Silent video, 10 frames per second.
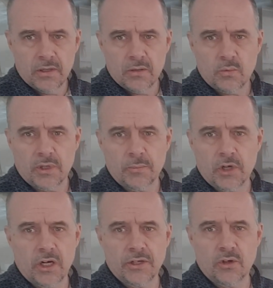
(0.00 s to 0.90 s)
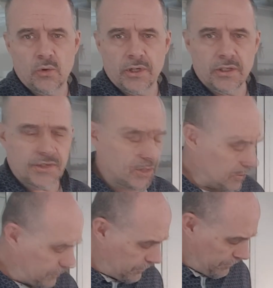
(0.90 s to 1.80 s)
when I'm guide coating and
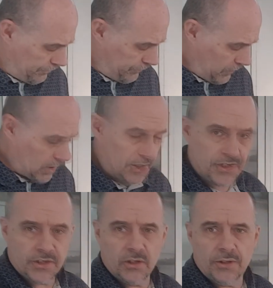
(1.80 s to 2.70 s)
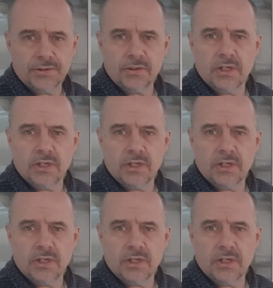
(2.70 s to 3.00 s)
stuff, I still